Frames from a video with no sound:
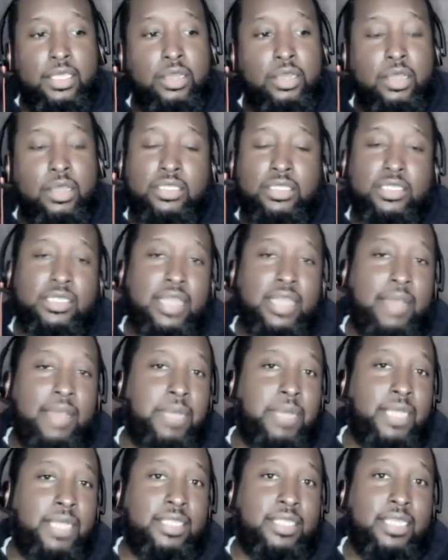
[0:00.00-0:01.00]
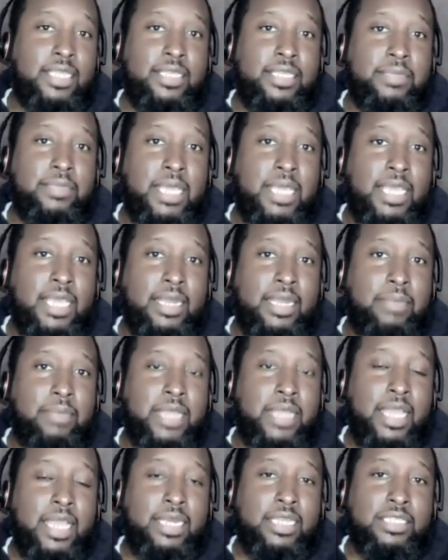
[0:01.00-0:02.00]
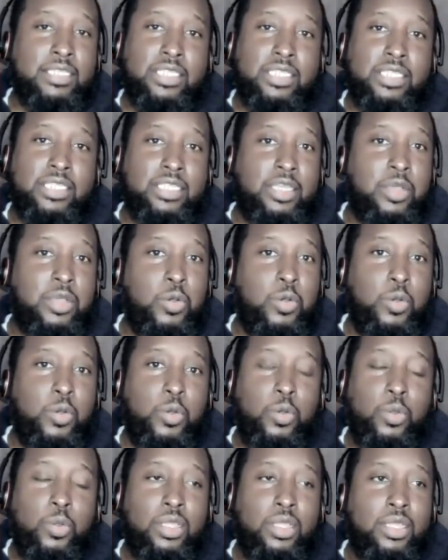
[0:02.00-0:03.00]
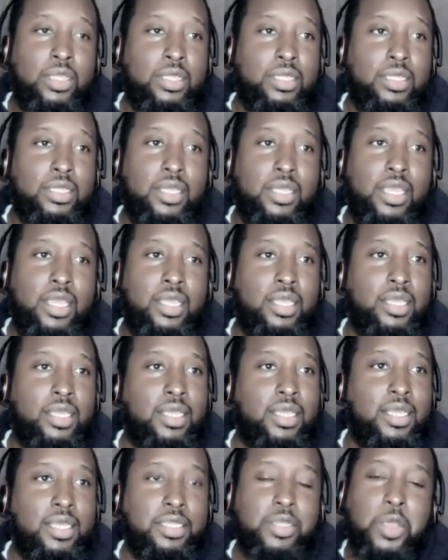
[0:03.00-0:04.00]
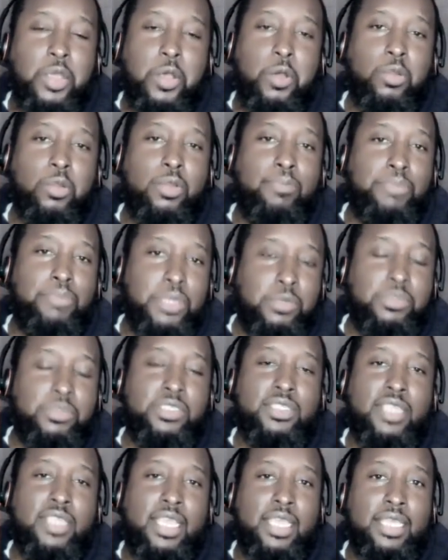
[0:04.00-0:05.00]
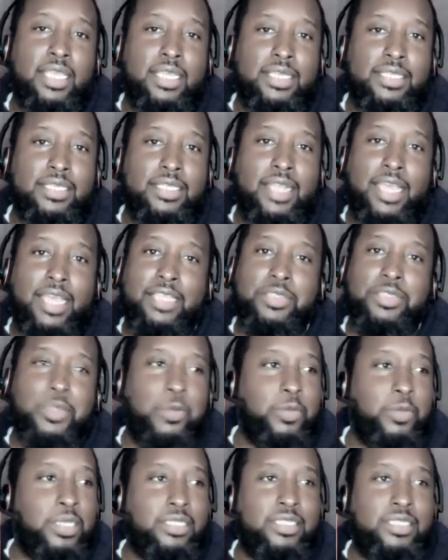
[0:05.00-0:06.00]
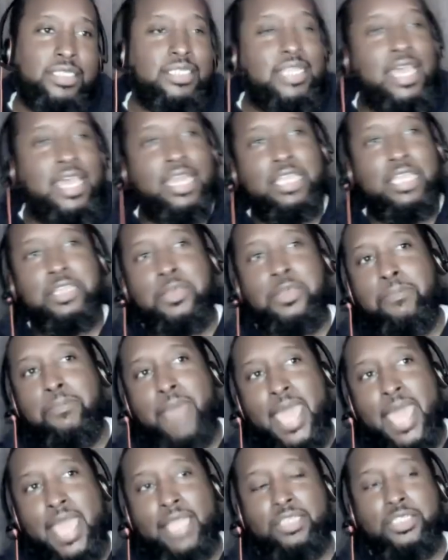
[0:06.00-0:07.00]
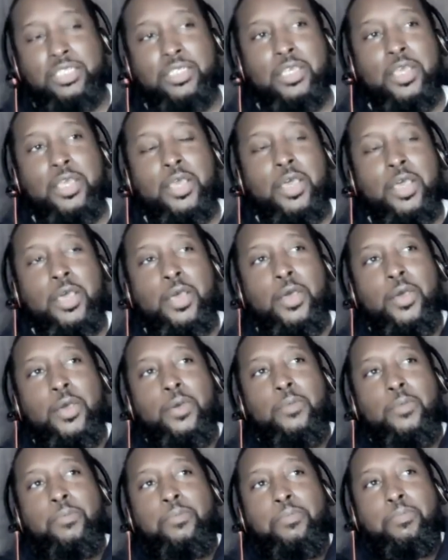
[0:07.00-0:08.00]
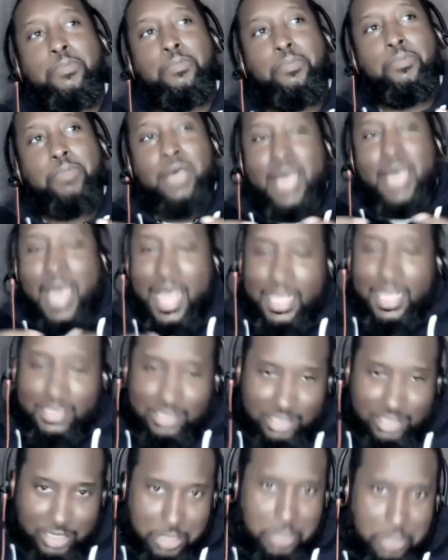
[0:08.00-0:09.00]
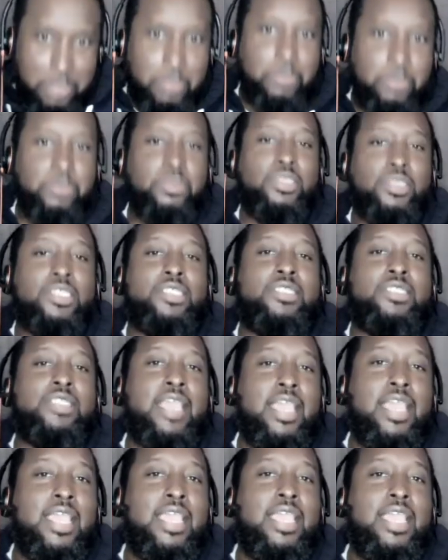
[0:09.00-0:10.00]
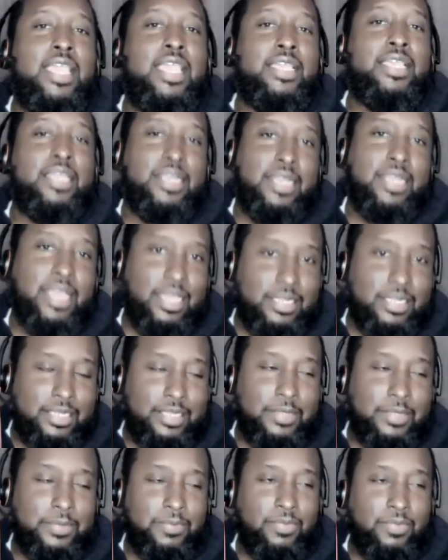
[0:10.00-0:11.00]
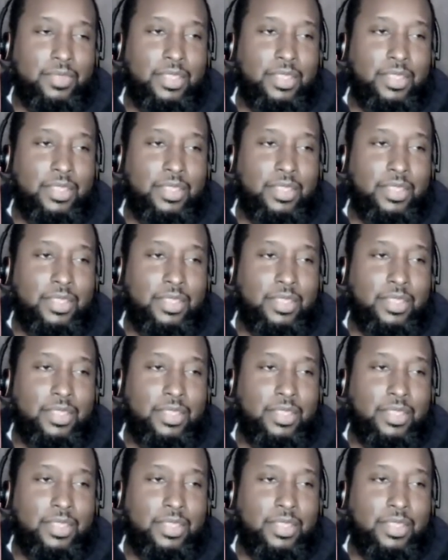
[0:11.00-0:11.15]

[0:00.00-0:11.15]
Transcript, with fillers: you know, just not my thing, man. I'm not into the whole the whole abuse thing. Like, so it's just not a good match. But I still stayed connected